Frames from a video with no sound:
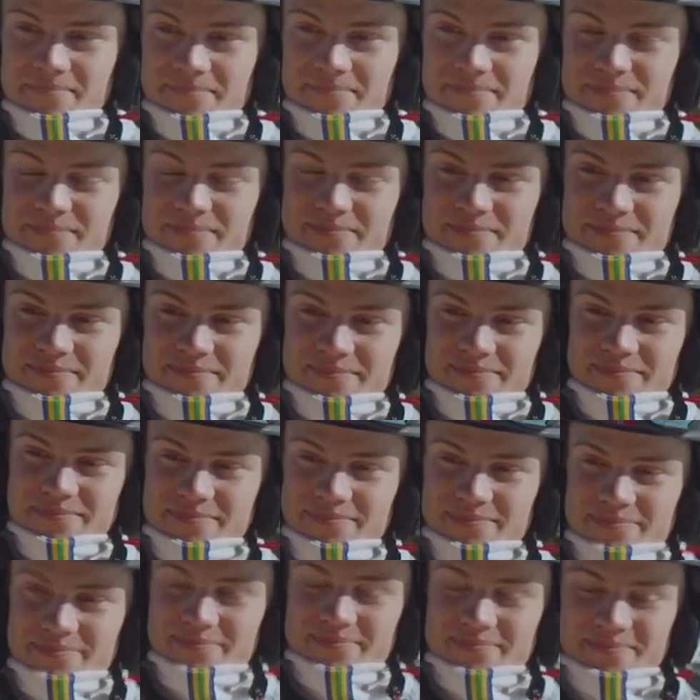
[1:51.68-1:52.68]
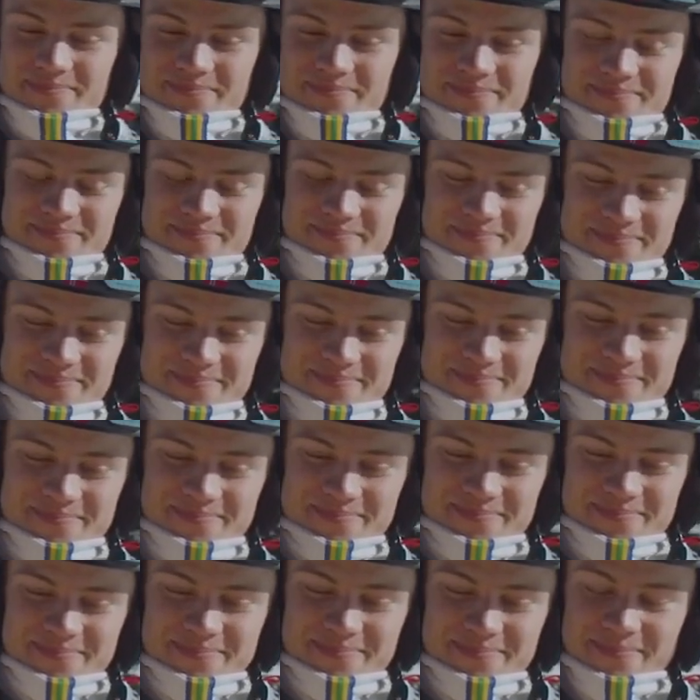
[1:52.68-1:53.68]
an interview with you. But
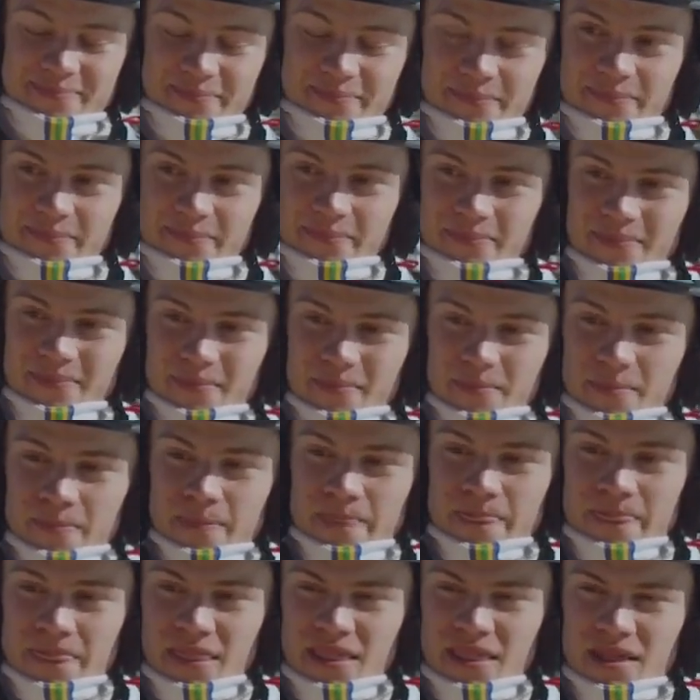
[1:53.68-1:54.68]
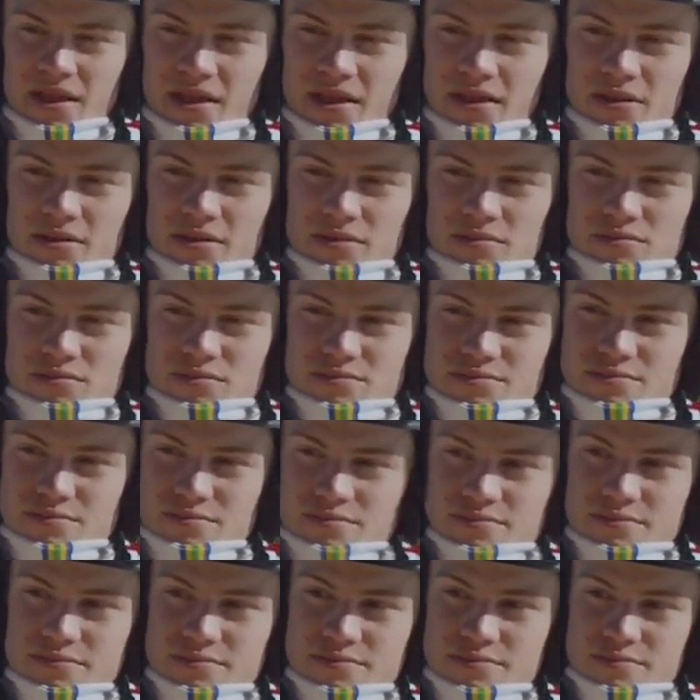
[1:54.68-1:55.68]
it's your ski results, but it's
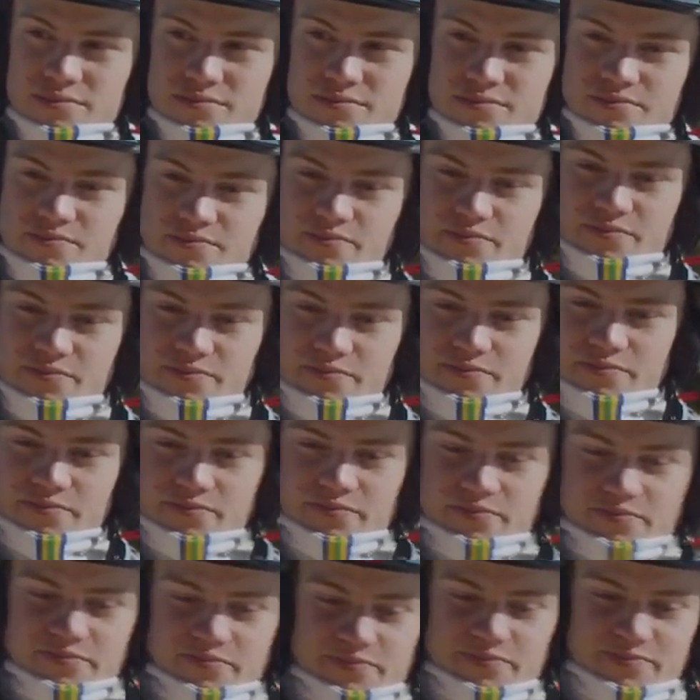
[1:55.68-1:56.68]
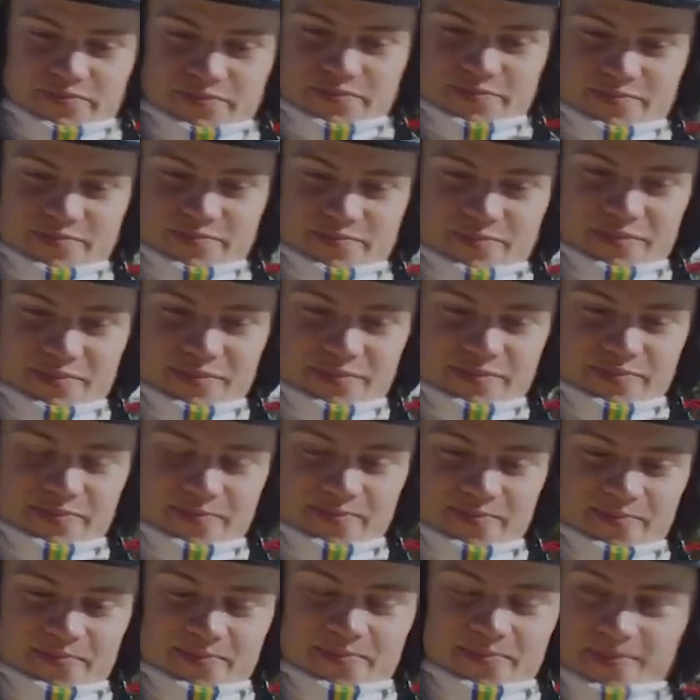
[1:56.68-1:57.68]
also your personality and and your
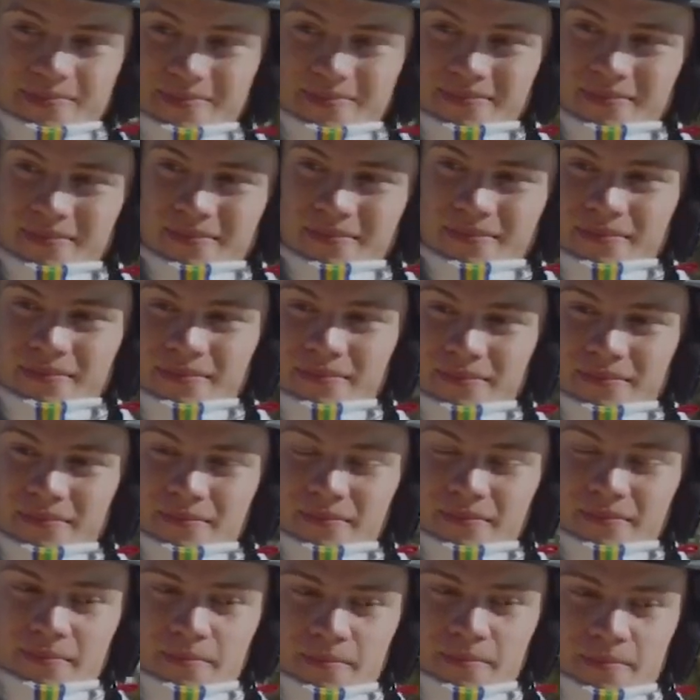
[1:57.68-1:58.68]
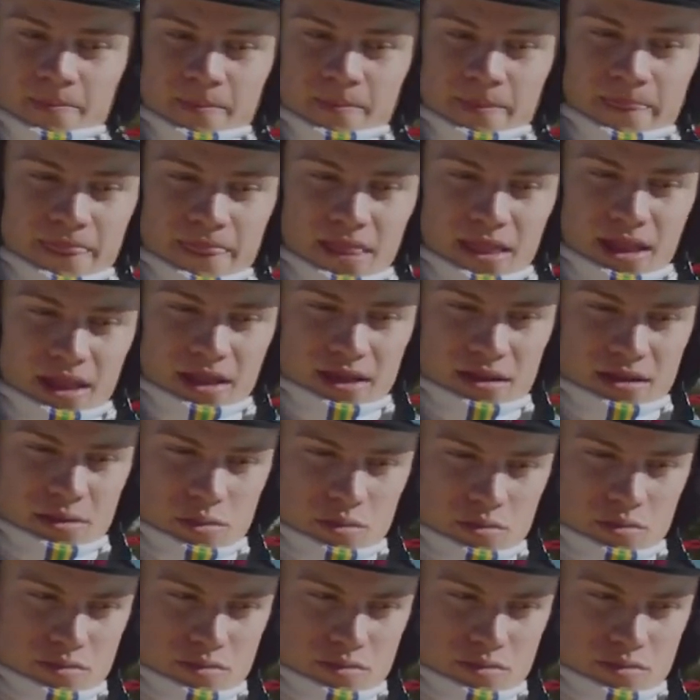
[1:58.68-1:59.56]
passion for the sport and your passion for